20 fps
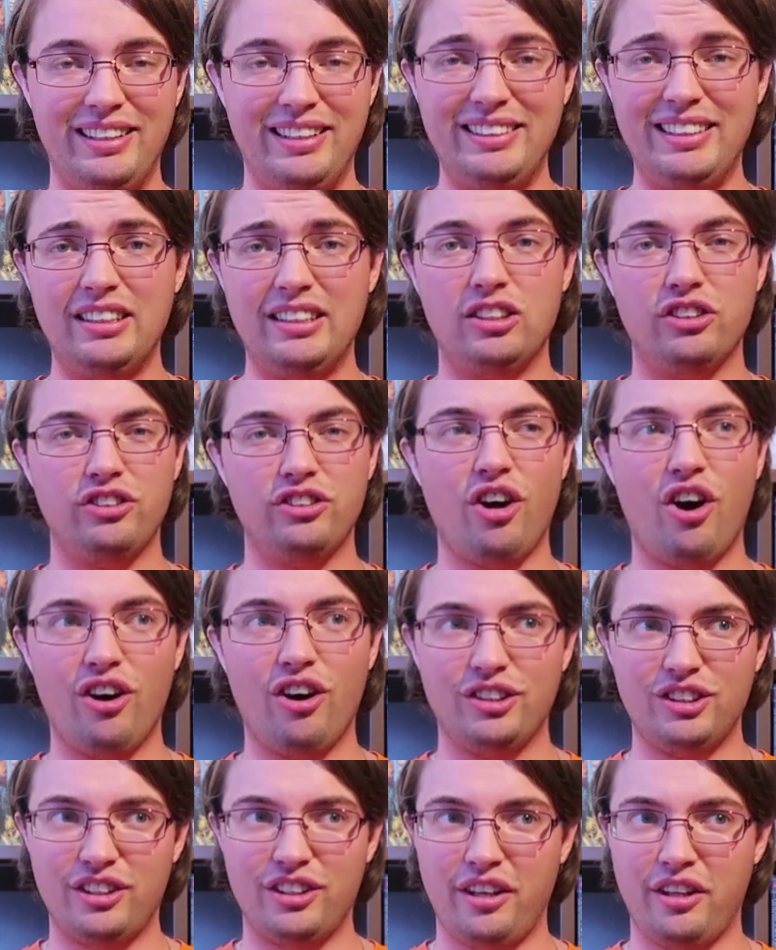This is
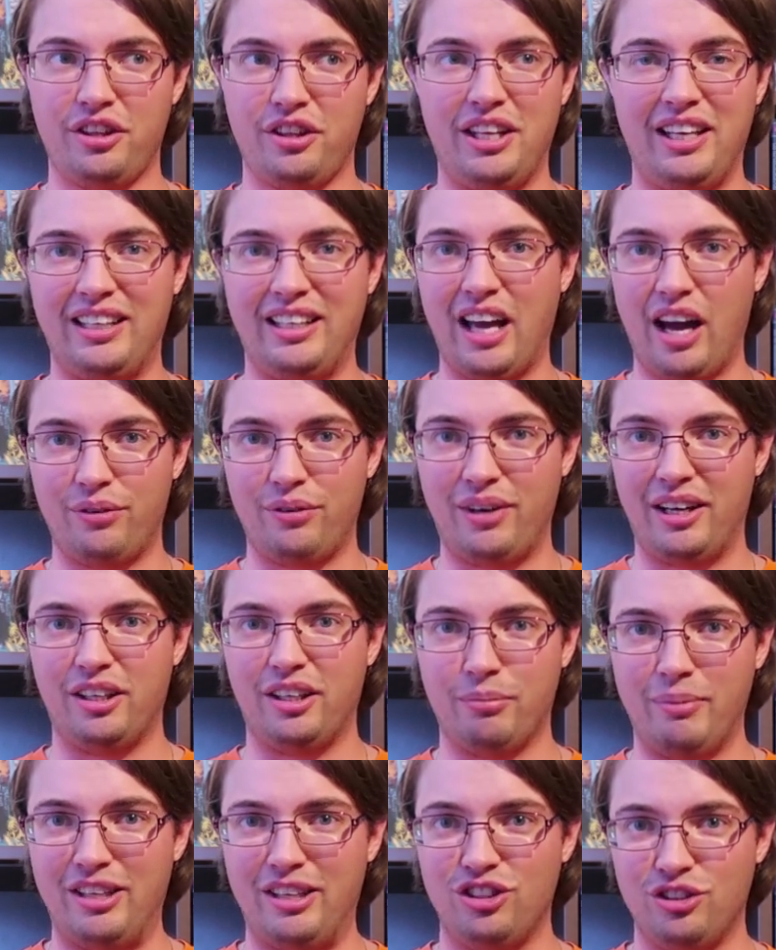not a thing I
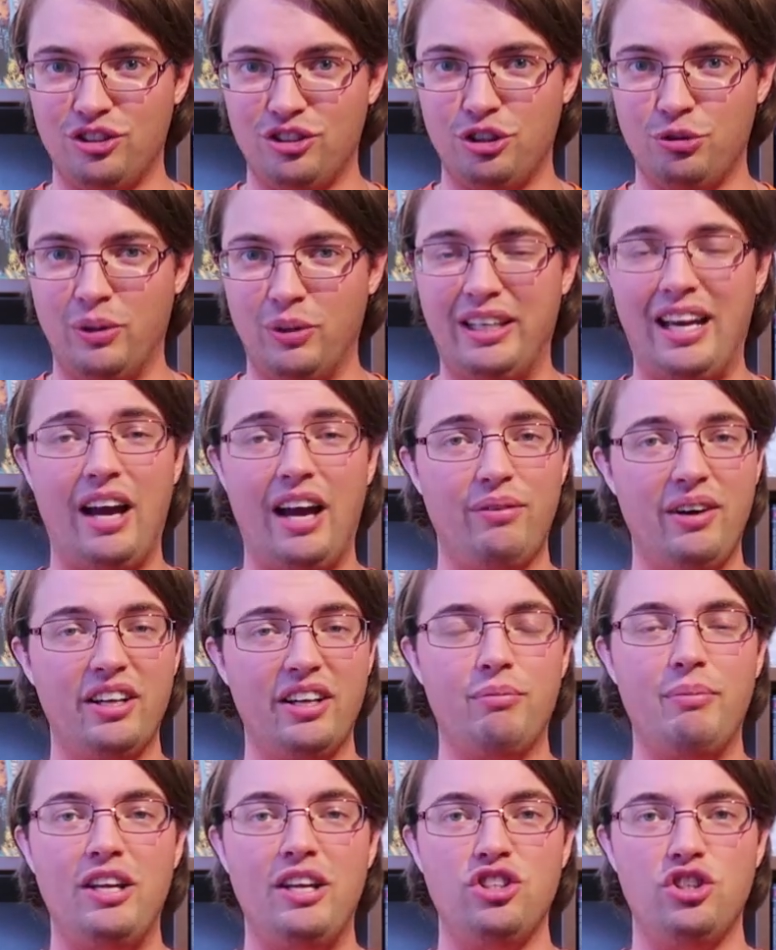recommend you doing. I
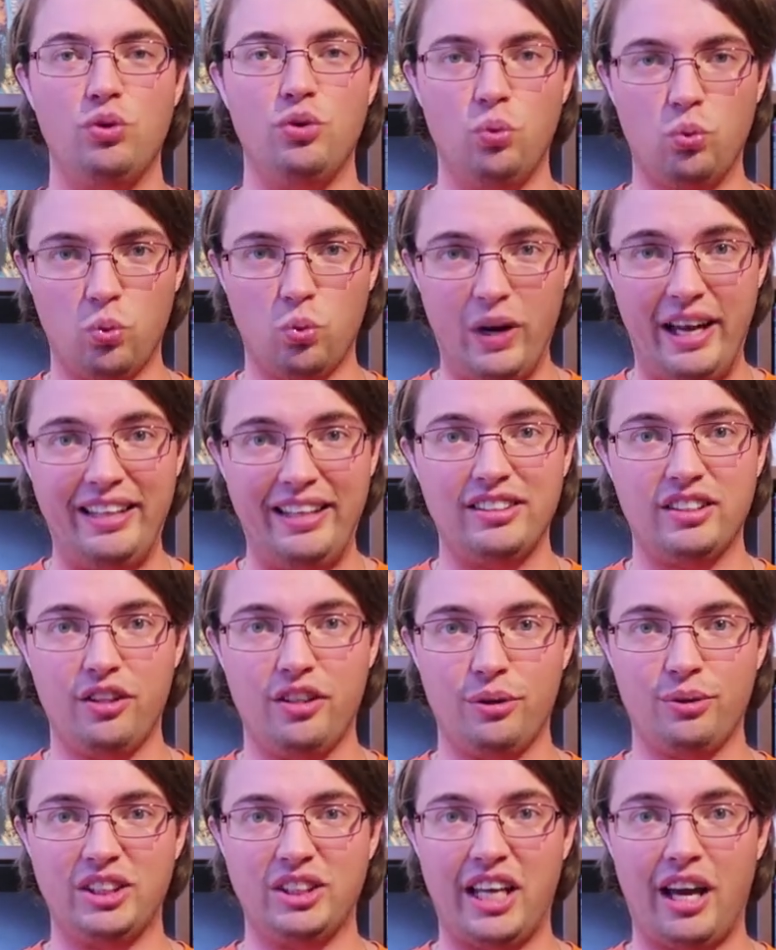recommend you wait
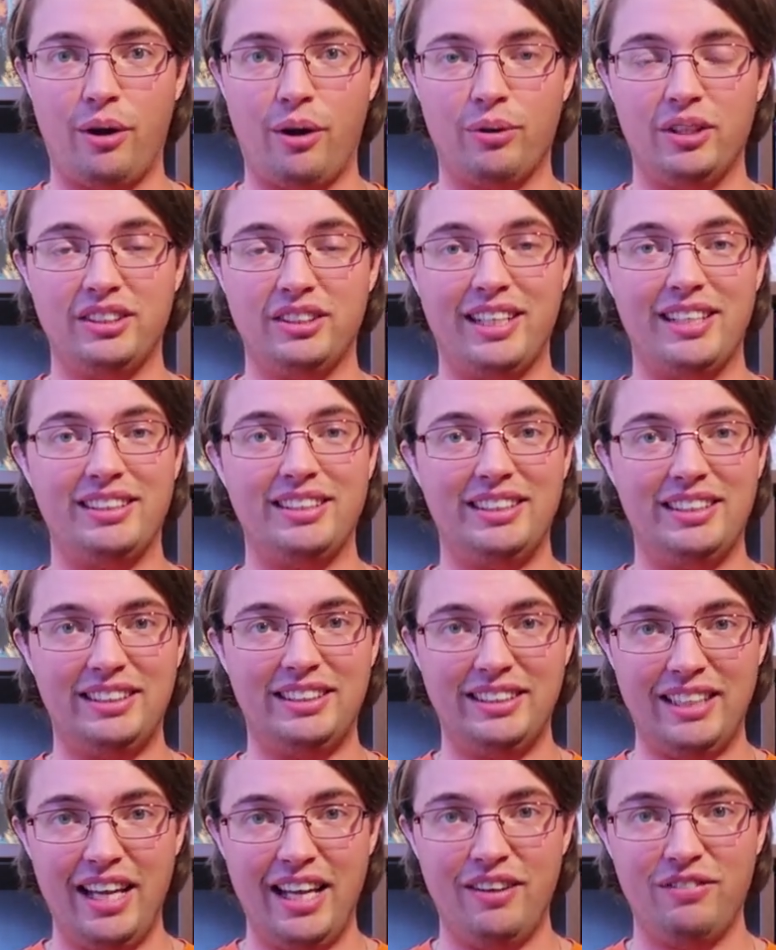those hours and
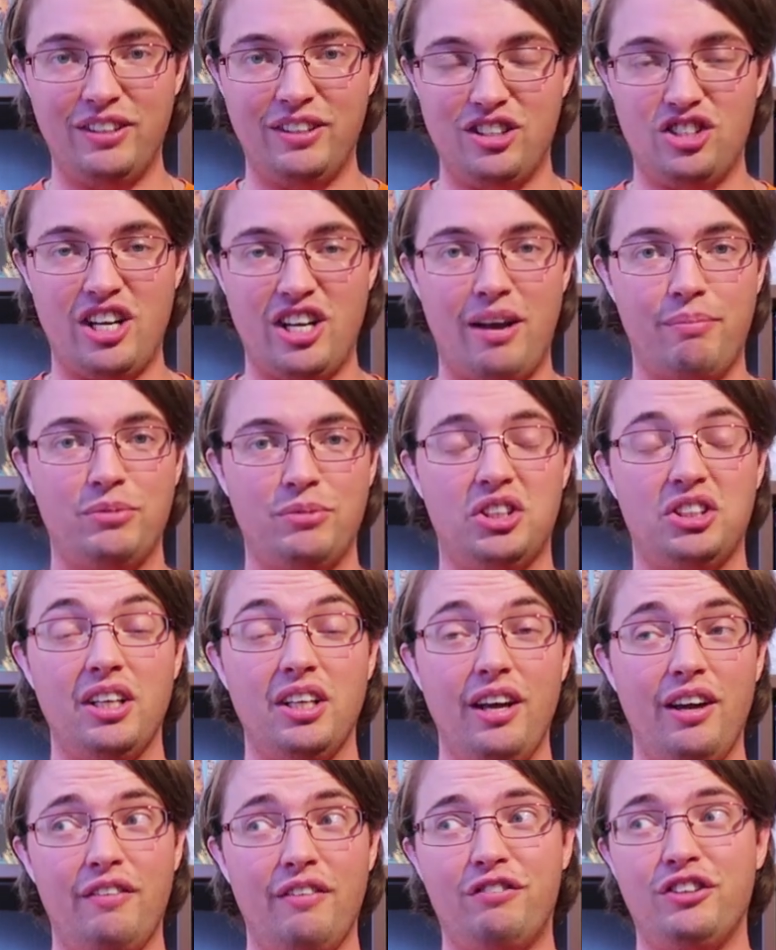save the gems
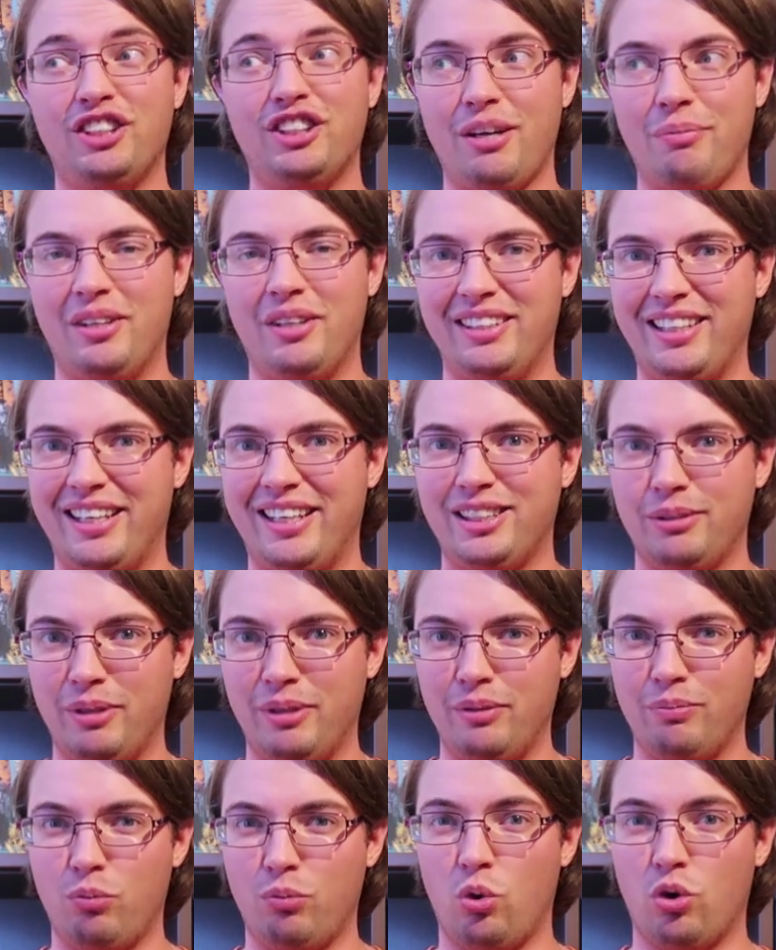for something that is a
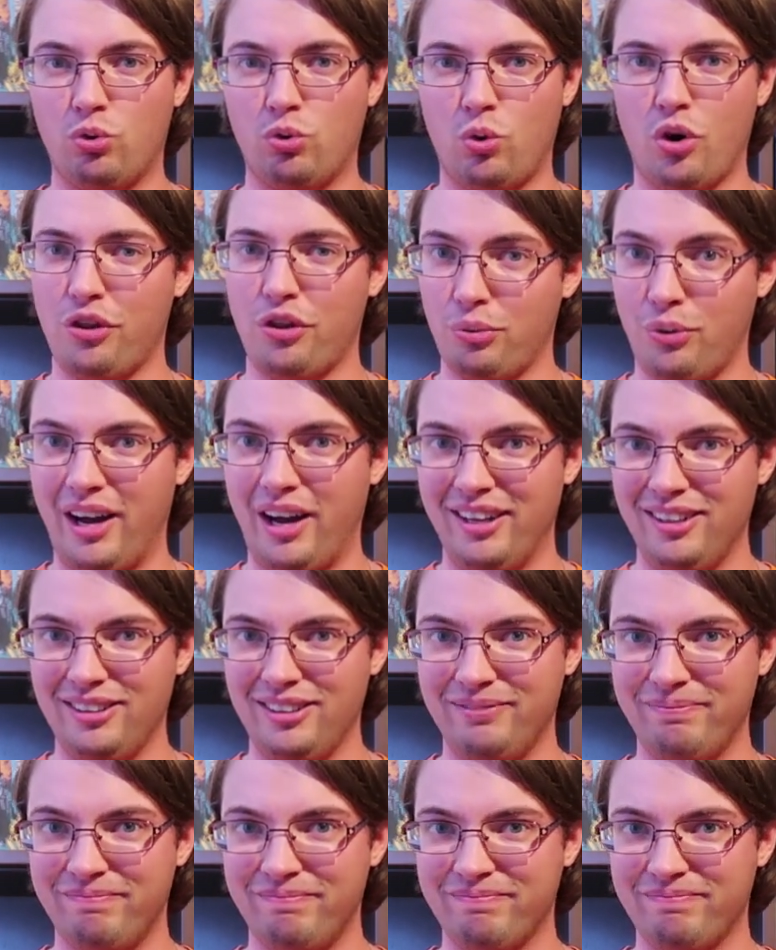bit more worthwhile.